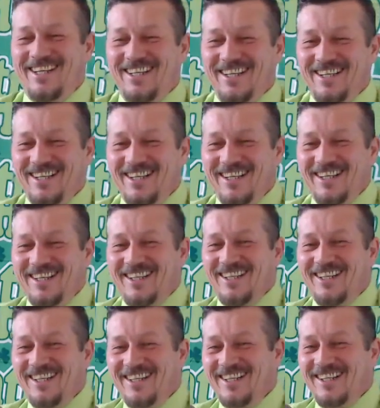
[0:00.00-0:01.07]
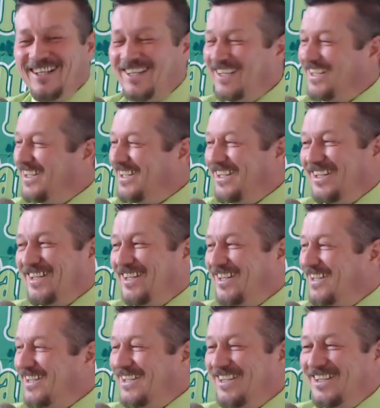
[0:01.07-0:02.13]
in the form of bombs, the greatest way
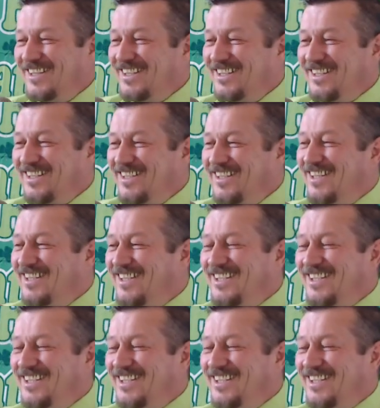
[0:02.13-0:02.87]
to unite a country.